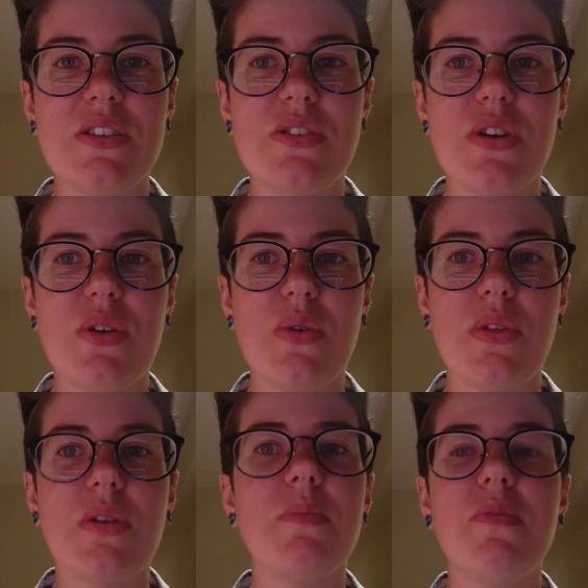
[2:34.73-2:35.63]
So
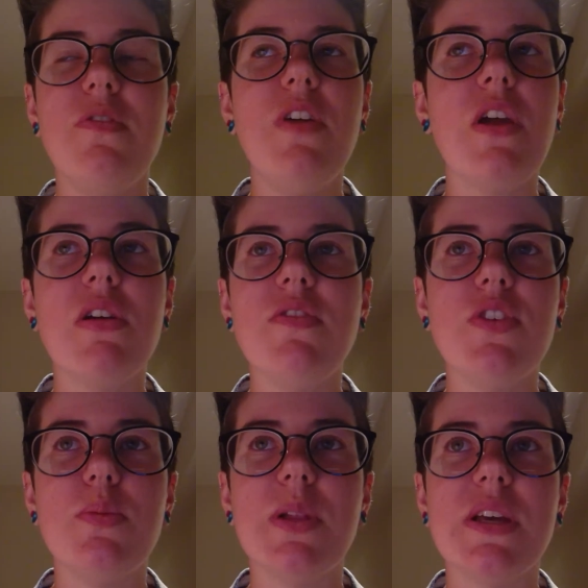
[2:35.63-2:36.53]
there are very
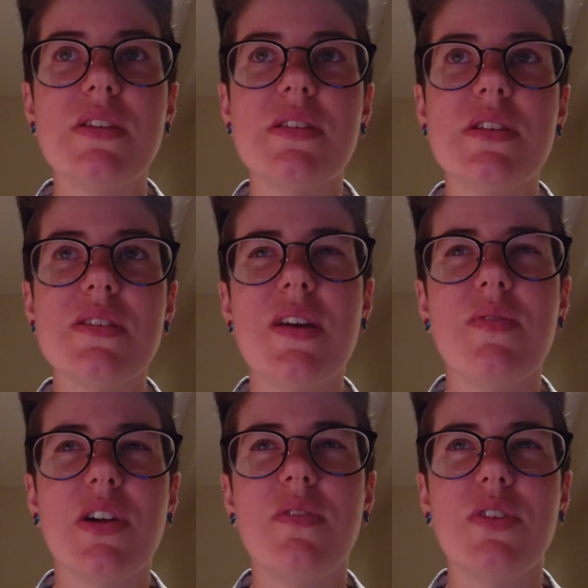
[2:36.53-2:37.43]
few places, not
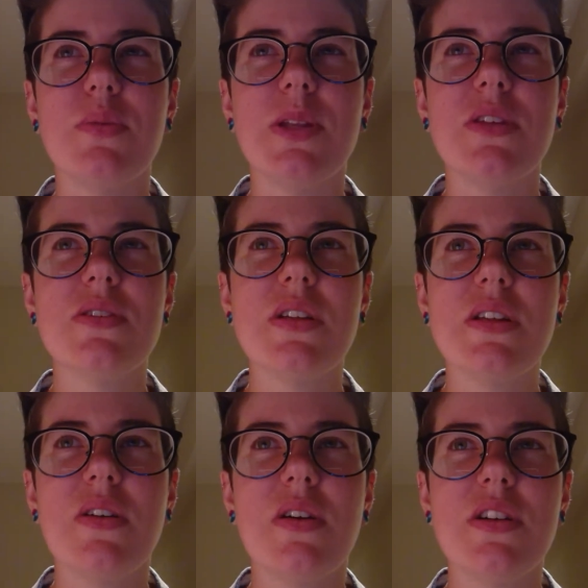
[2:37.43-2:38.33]
very few, but there
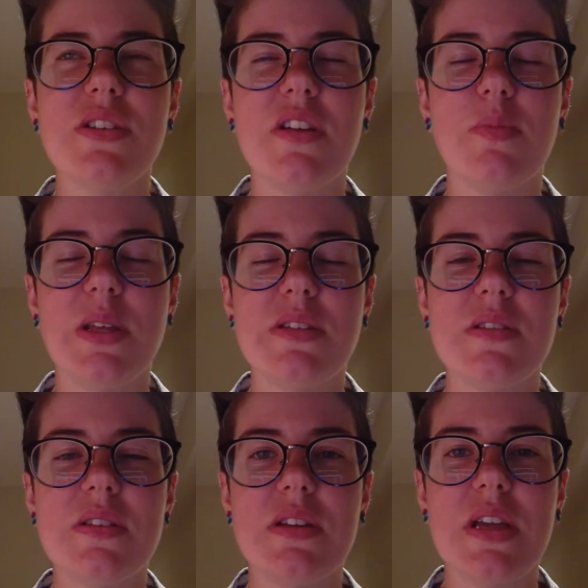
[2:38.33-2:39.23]
aren't a ton of
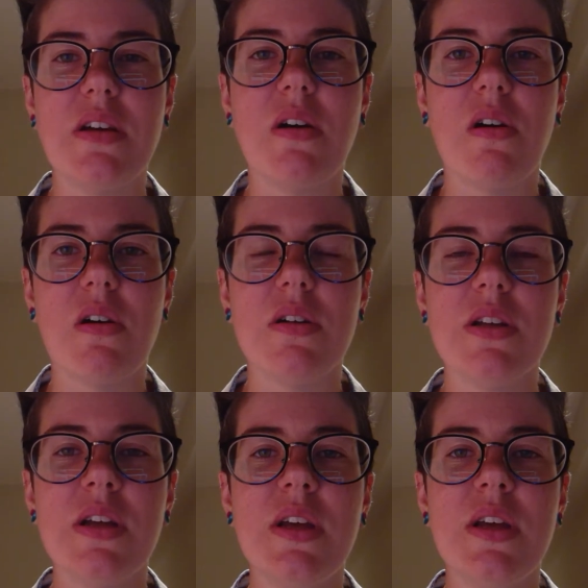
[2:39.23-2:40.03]
places that take card.